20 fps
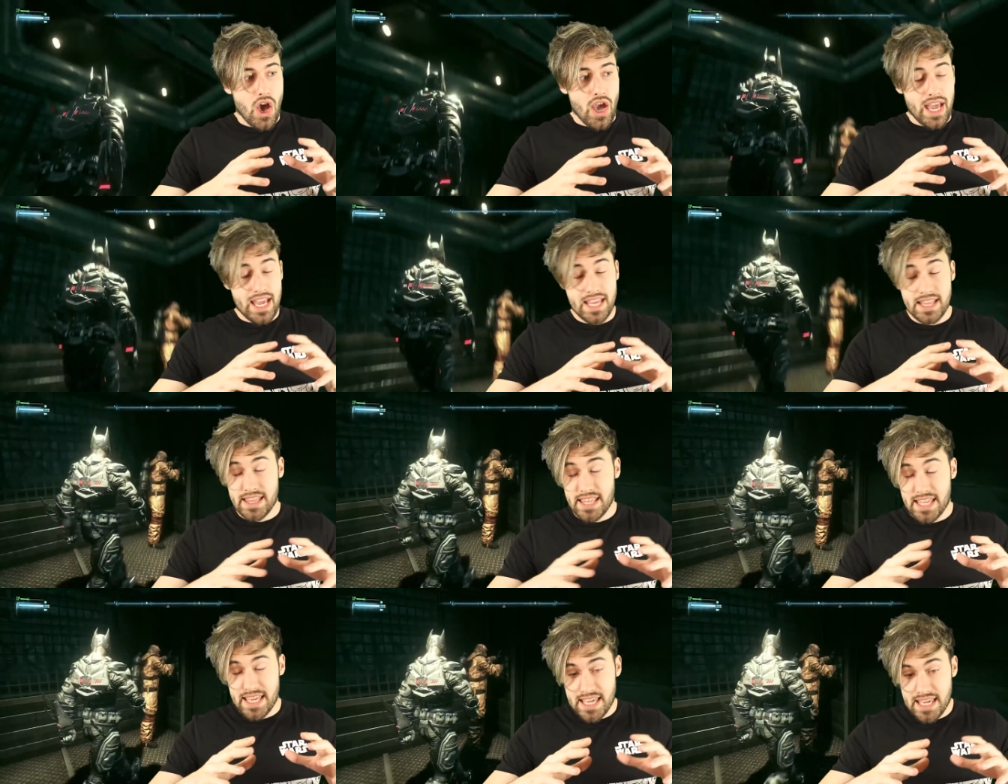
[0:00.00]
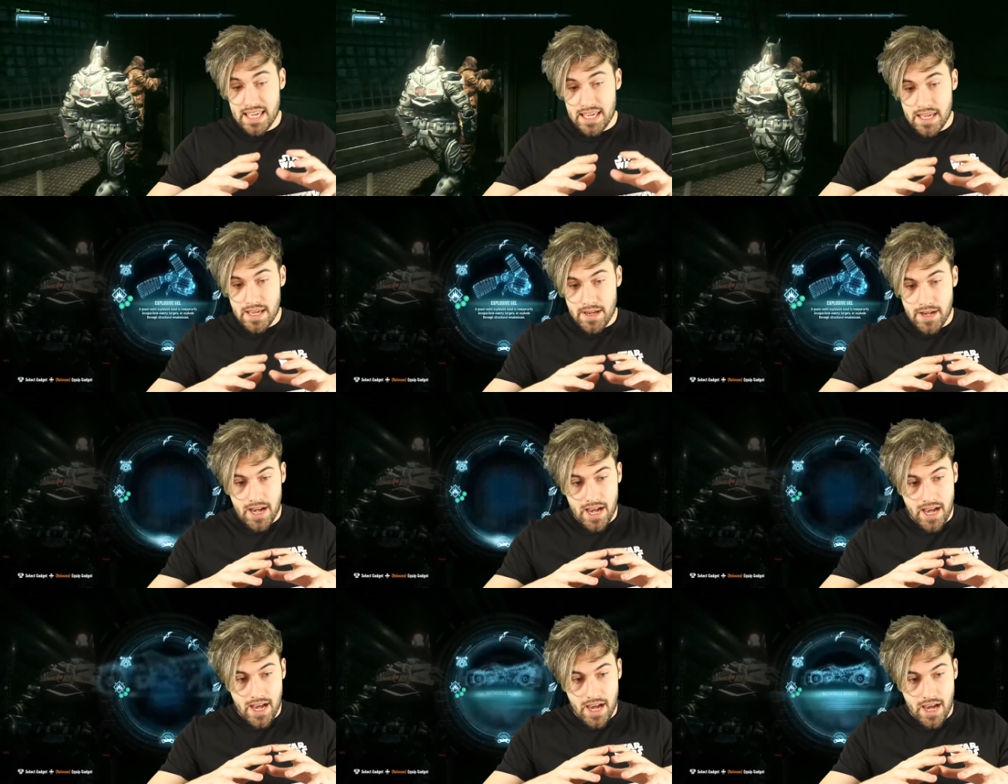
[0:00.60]
in the
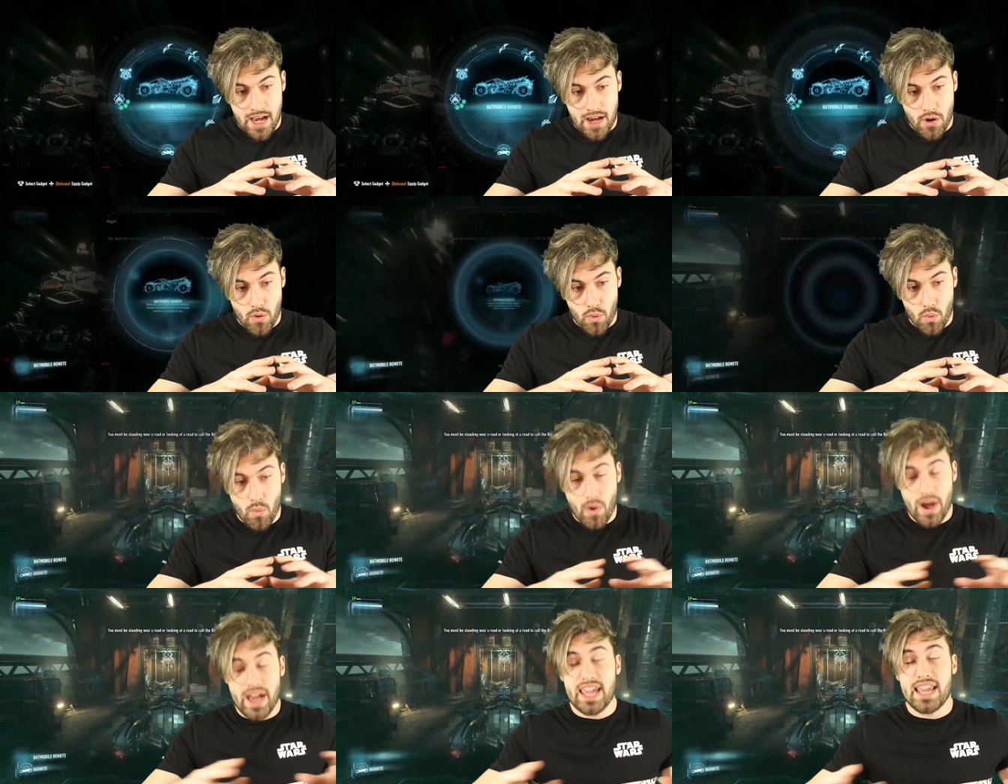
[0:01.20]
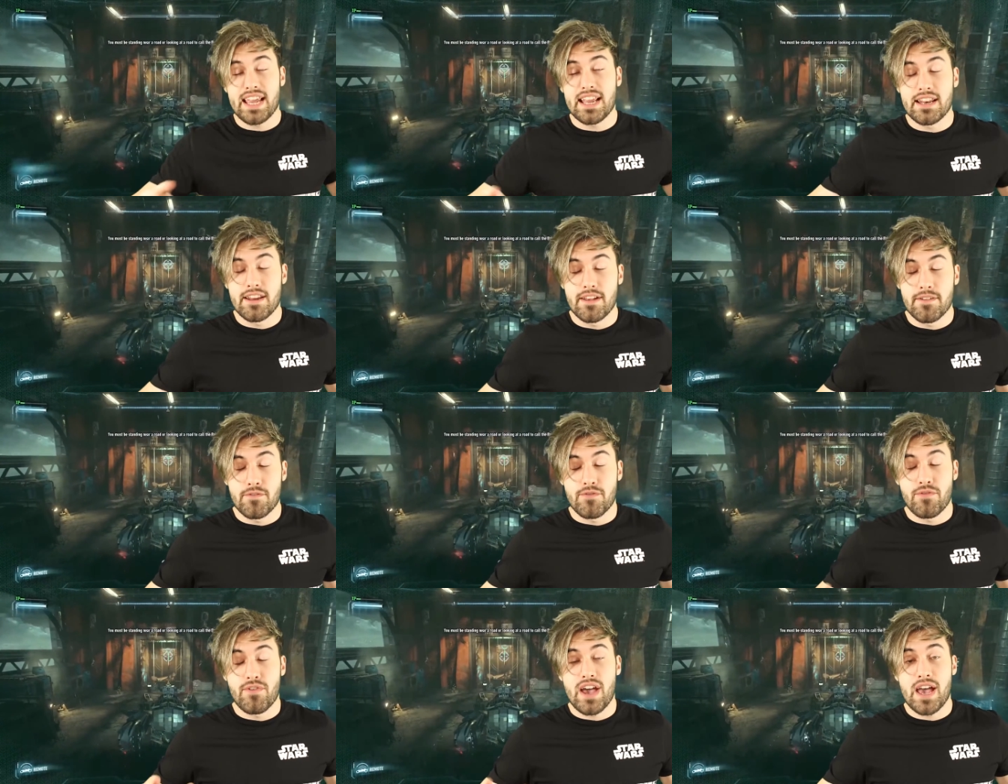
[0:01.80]
uh, Wayne
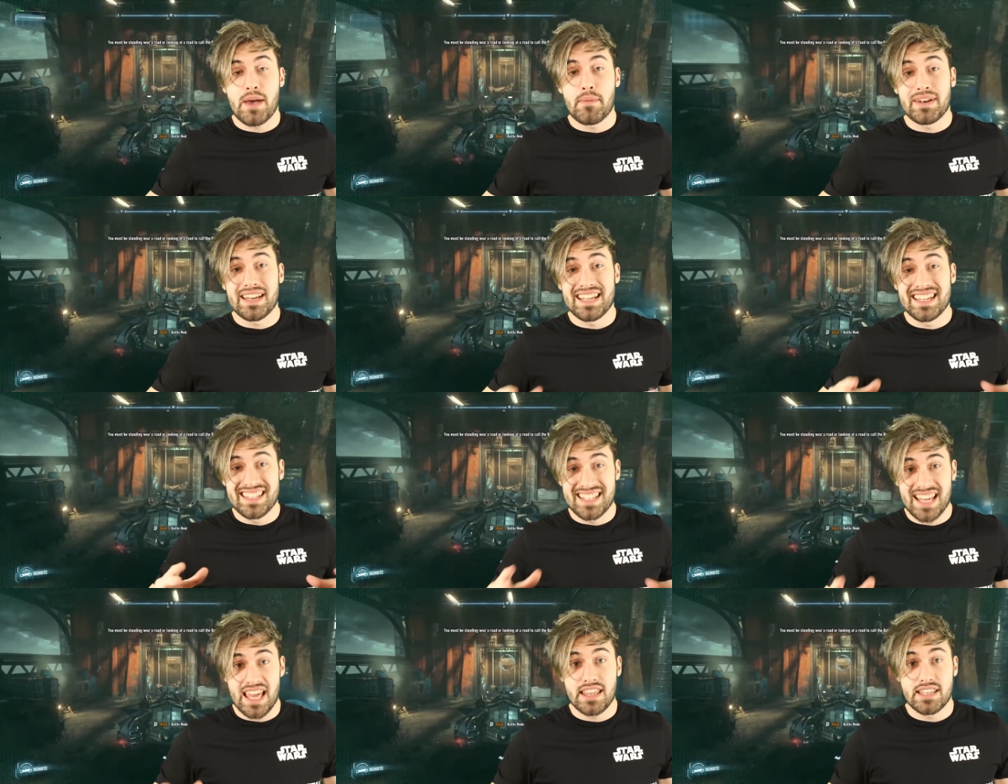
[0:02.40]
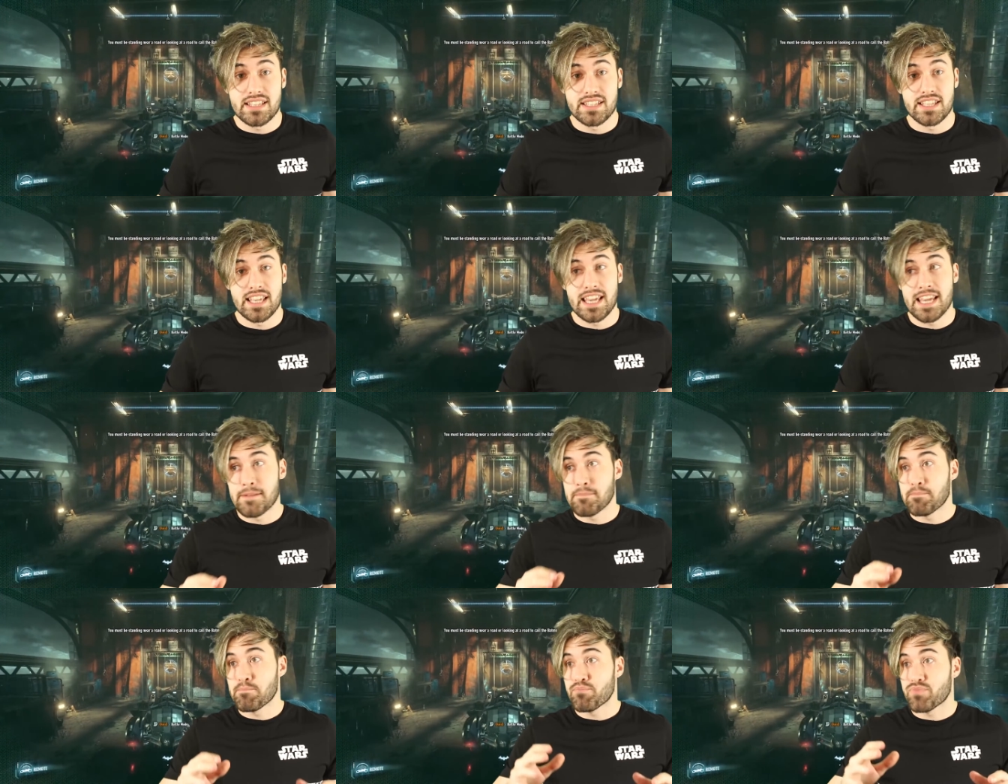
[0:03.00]
family death
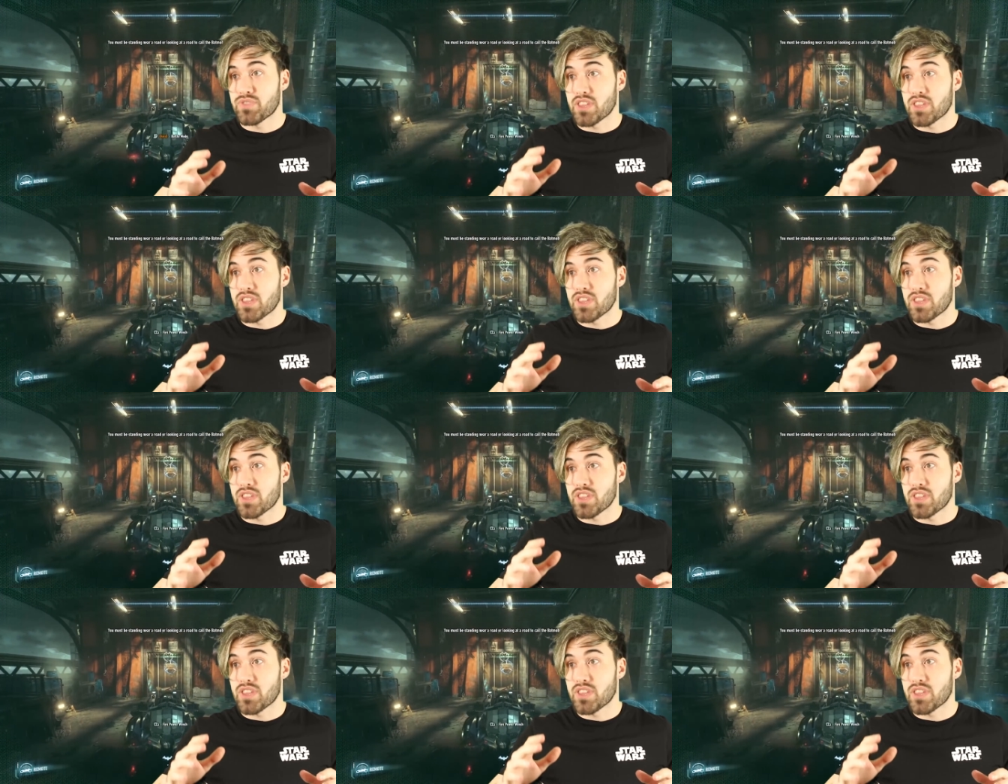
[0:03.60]
scene,